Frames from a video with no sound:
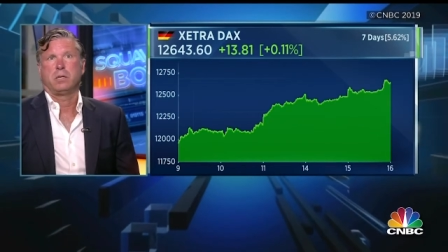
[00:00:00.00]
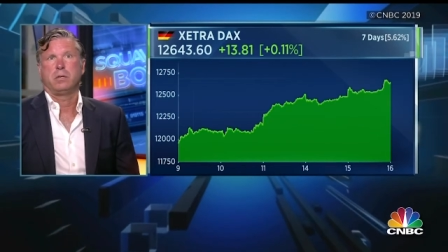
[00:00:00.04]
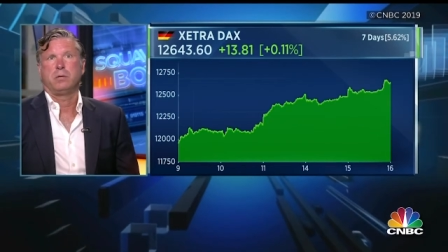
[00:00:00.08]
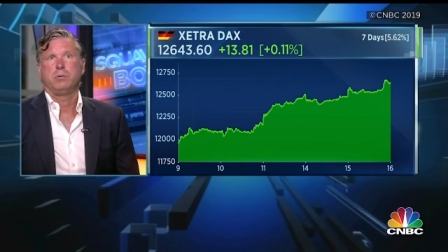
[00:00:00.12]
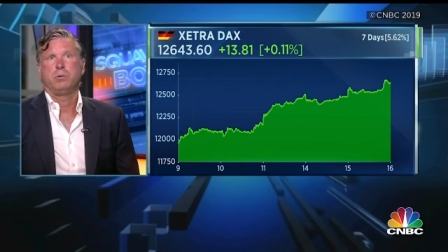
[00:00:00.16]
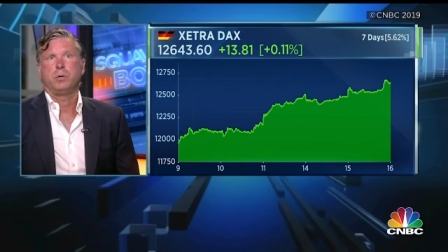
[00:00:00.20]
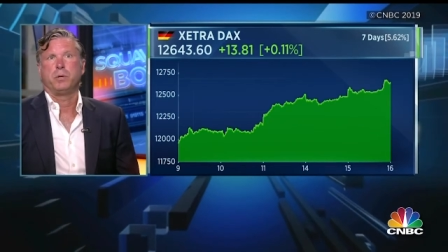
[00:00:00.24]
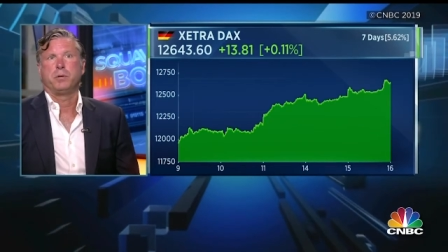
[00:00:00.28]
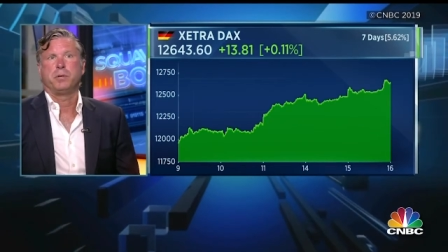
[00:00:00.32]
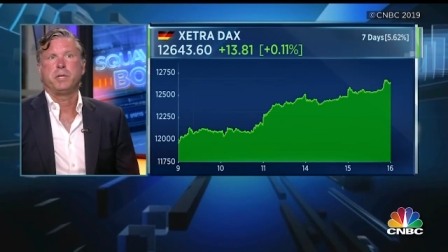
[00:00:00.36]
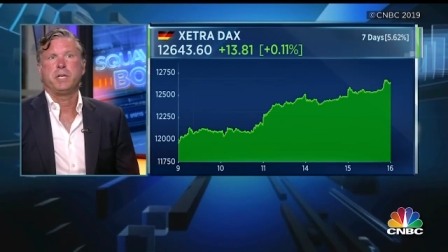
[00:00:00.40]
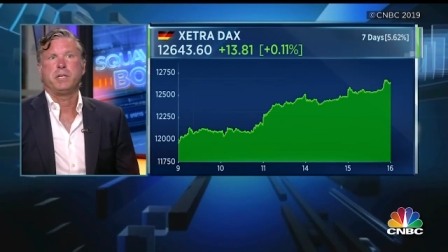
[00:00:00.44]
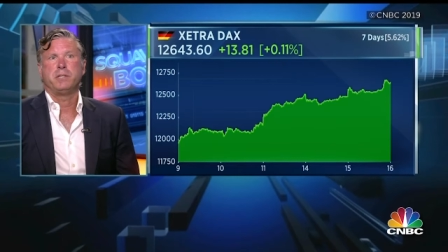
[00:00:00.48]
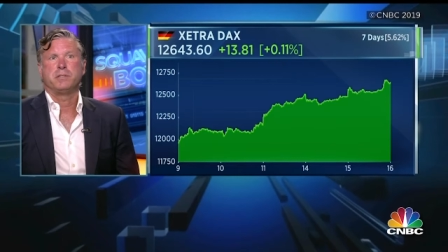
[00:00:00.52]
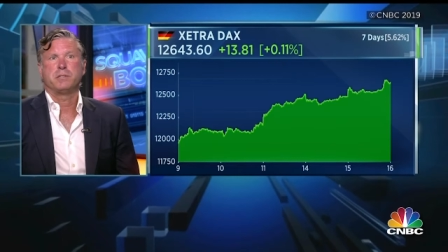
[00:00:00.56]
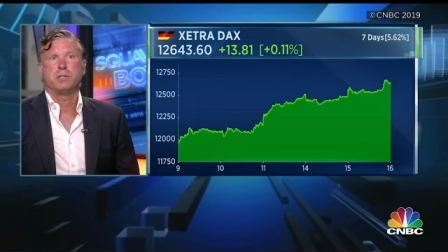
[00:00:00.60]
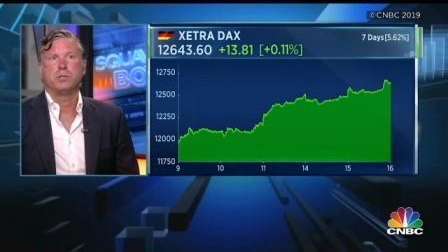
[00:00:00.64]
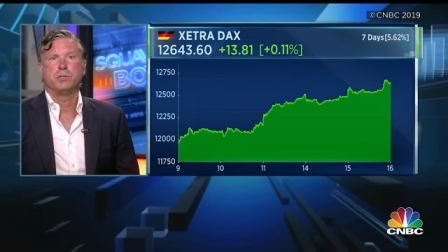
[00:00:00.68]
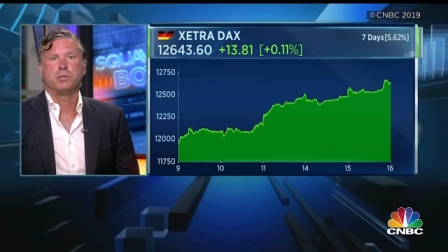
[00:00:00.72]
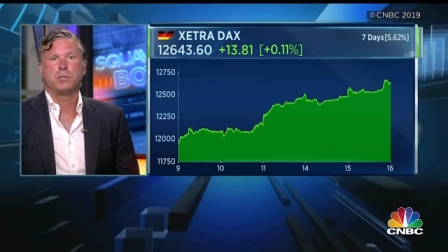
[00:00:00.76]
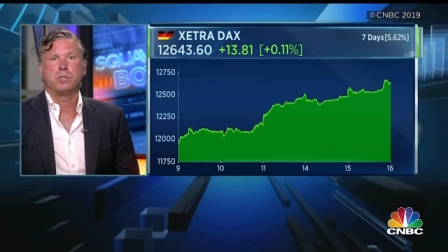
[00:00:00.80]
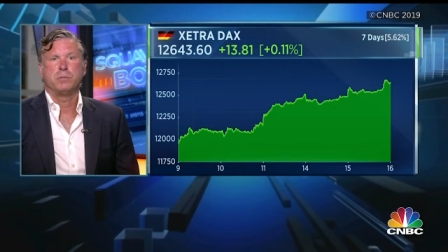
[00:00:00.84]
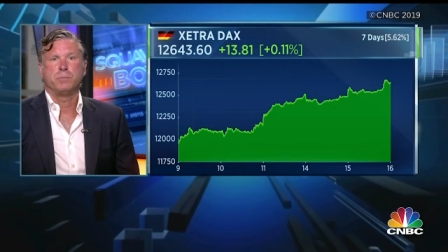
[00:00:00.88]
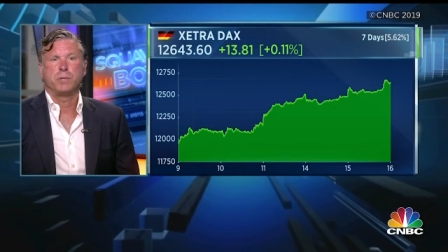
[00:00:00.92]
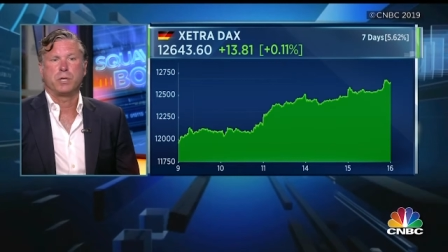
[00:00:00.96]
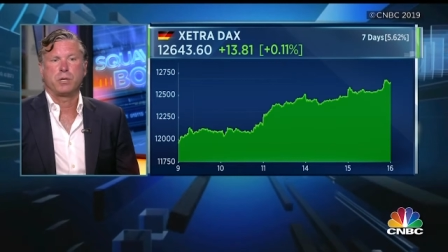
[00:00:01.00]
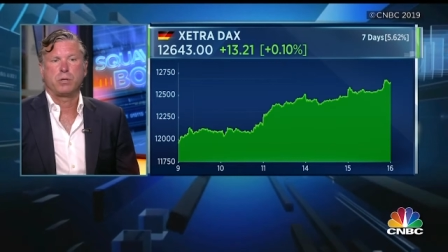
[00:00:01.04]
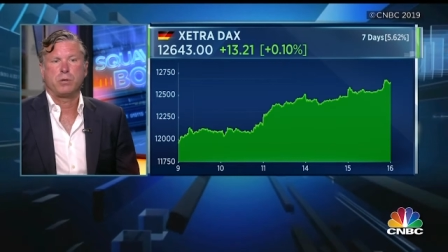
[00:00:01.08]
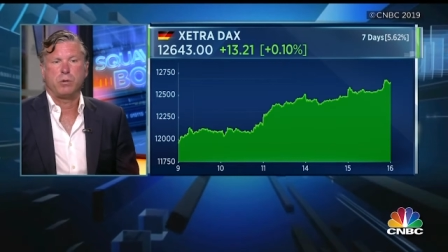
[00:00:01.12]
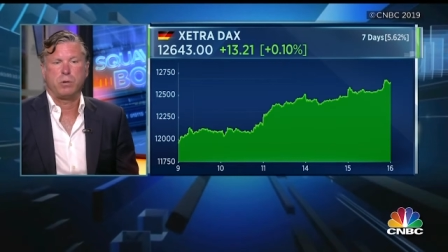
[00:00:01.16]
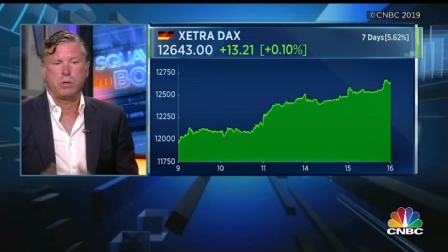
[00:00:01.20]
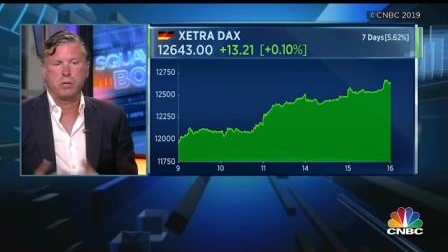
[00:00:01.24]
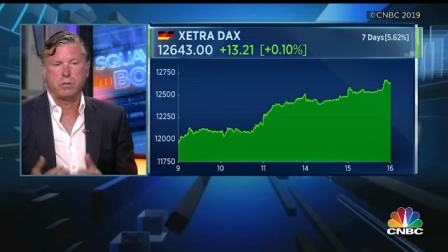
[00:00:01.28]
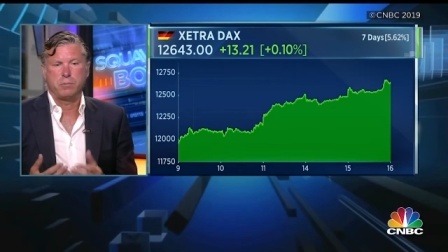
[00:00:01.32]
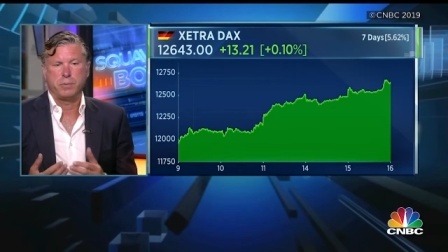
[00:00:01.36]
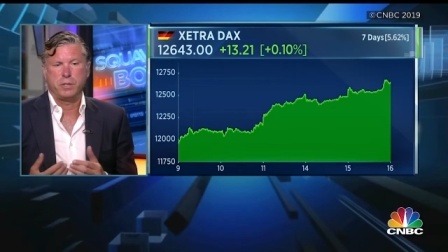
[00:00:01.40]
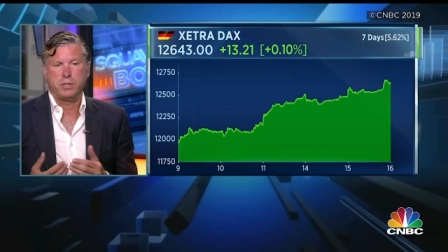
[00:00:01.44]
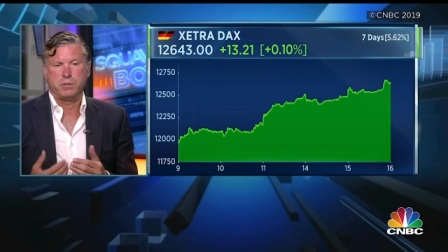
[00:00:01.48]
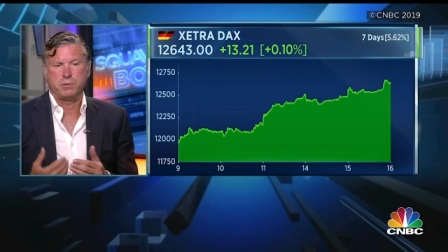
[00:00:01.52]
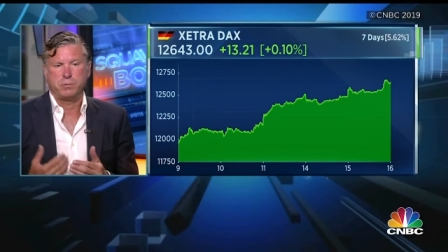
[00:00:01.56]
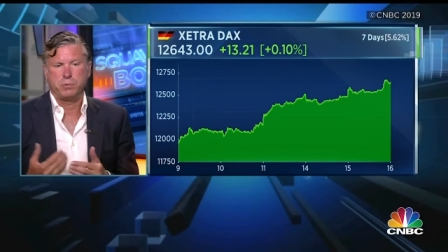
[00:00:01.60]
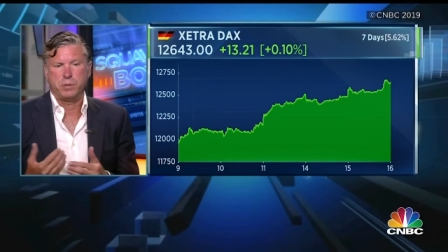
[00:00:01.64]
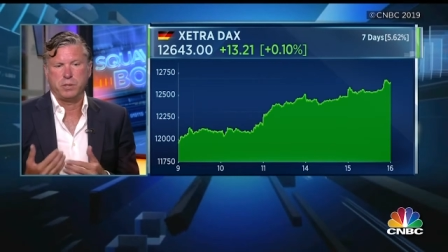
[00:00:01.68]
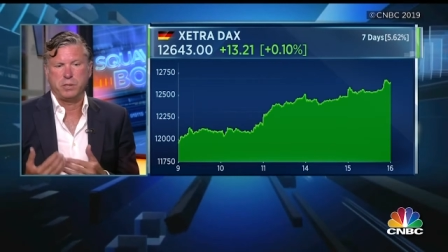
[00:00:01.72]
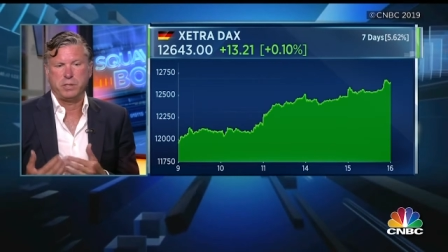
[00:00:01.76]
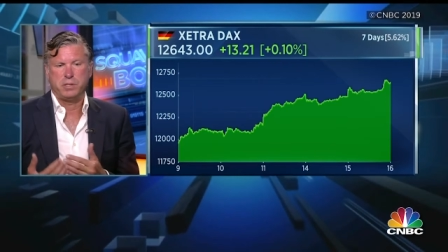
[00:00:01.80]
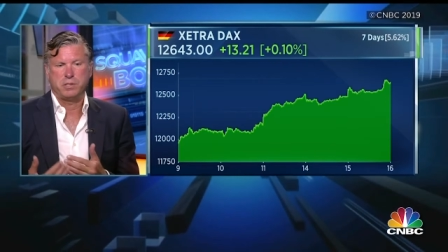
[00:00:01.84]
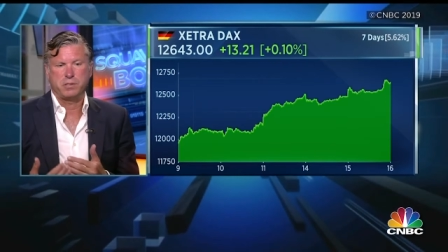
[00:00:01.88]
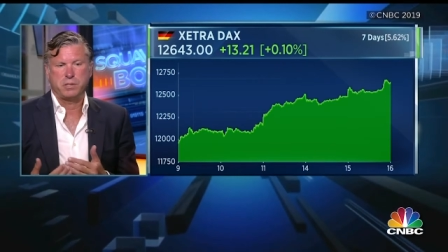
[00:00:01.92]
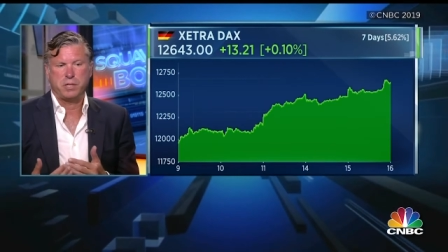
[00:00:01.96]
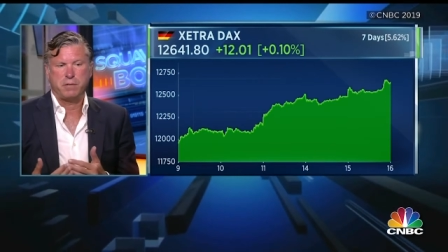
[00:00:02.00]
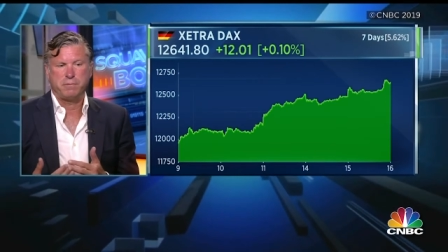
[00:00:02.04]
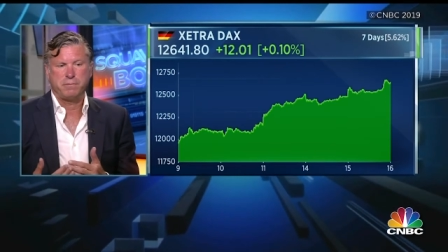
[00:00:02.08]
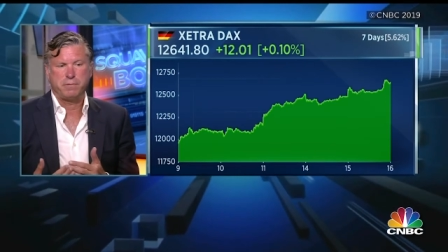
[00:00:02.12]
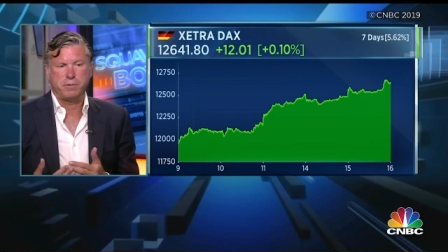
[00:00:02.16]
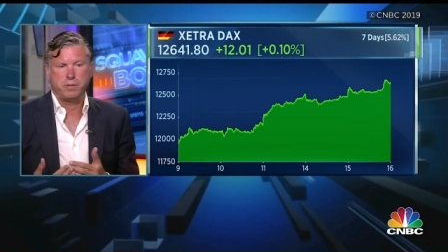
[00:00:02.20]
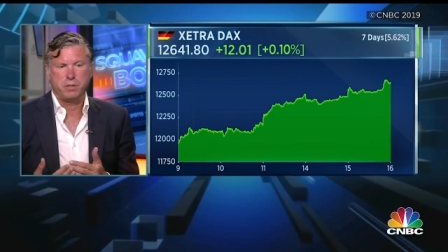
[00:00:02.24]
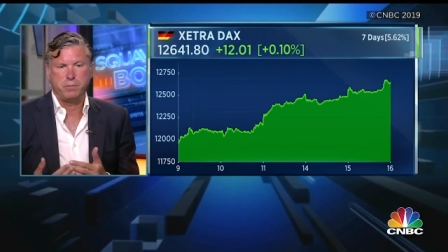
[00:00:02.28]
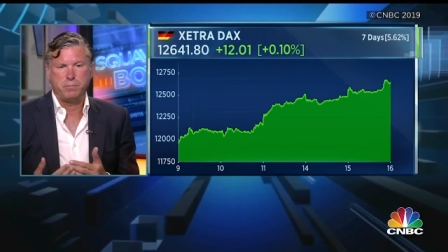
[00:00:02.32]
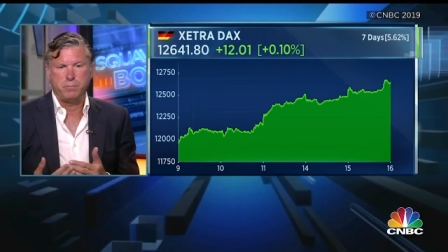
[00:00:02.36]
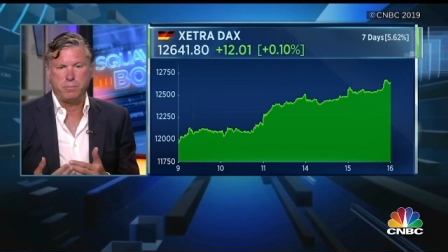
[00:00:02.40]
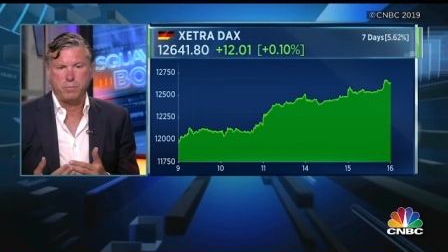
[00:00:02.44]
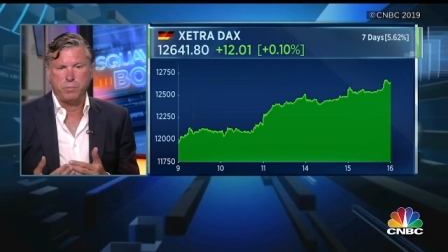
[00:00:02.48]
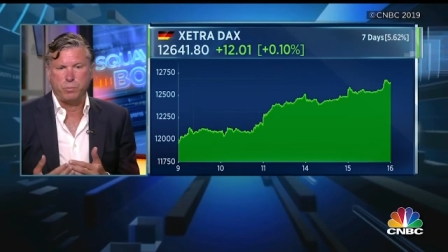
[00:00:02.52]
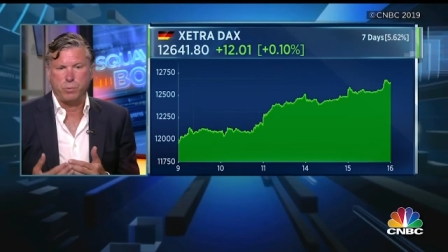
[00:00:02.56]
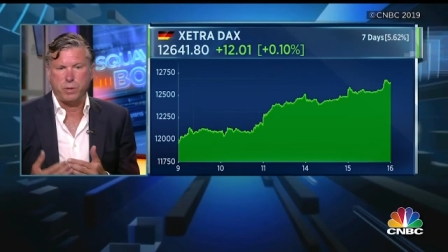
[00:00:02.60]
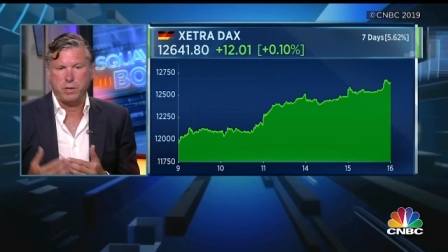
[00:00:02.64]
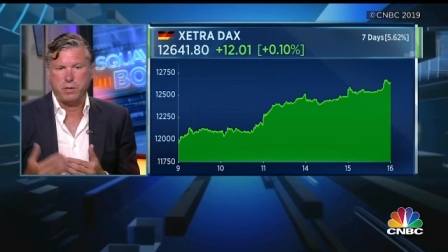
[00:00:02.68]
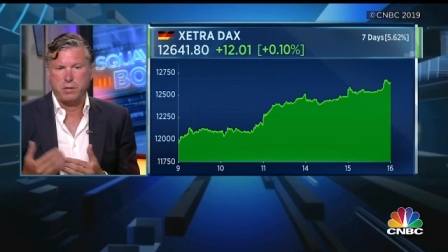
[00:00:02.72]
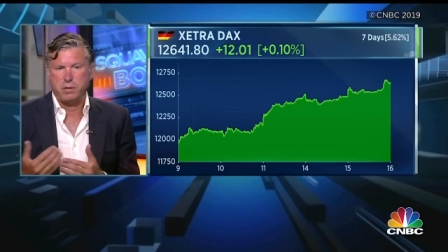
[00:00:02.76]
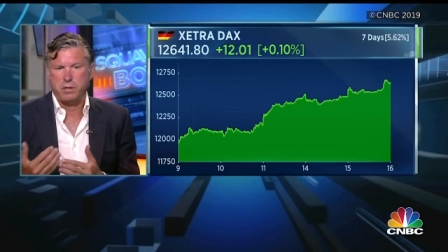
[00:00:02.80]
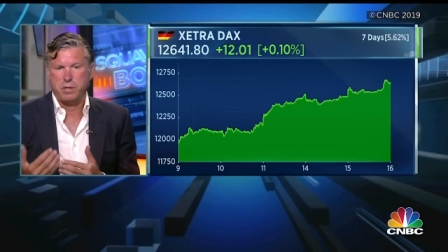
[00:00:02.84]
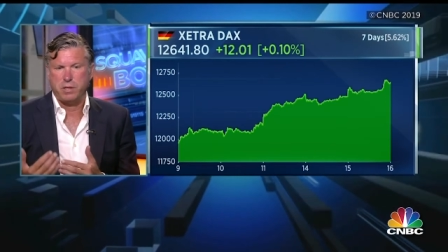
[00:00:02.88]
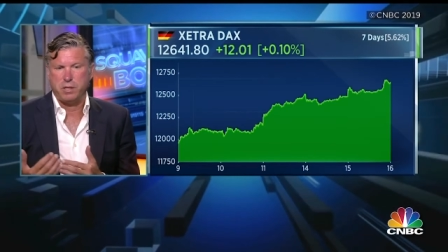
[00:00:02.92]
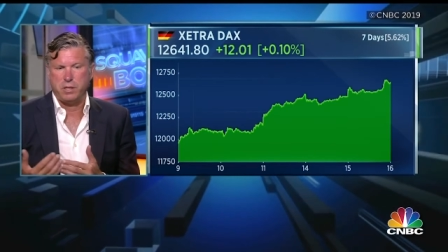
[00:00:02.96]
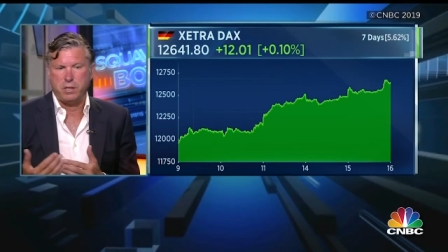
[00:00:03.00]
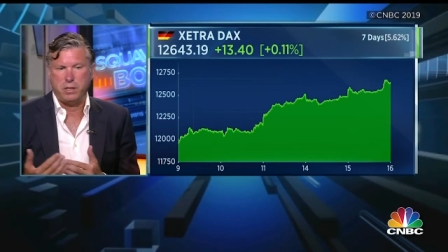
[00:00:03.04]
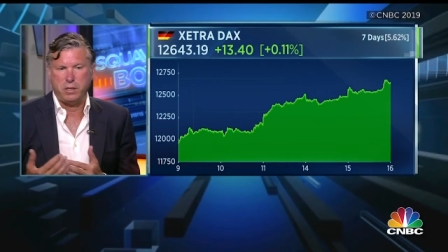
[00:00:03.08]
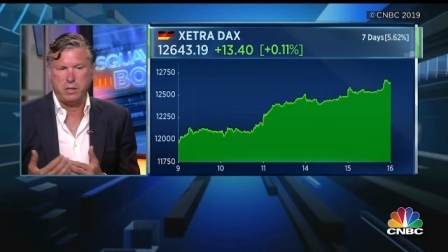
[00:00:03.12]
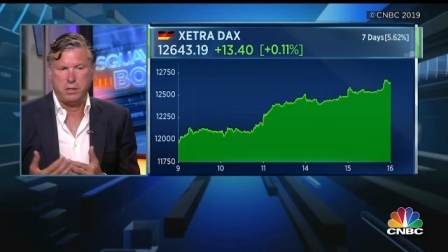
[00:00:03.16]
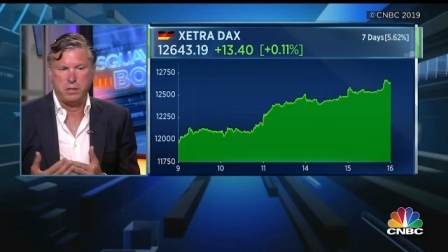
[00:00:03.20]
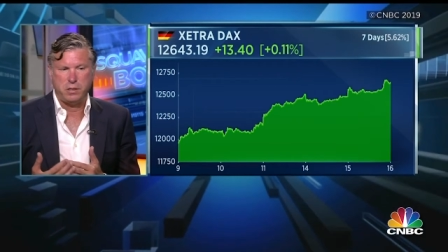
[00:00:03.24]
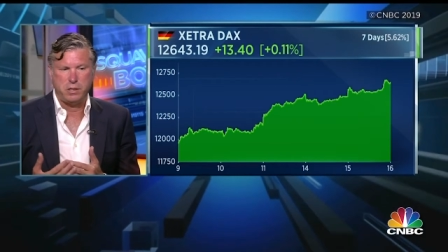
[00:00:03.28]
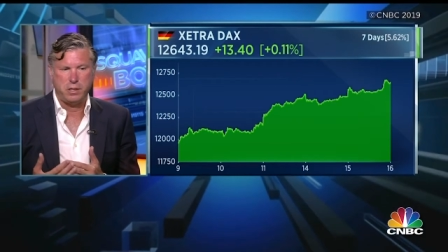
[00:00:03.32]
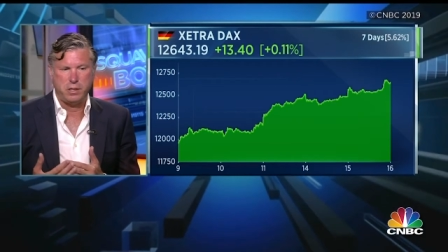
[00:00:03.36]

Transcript: Well, the thing is, the German economy is really suffering with the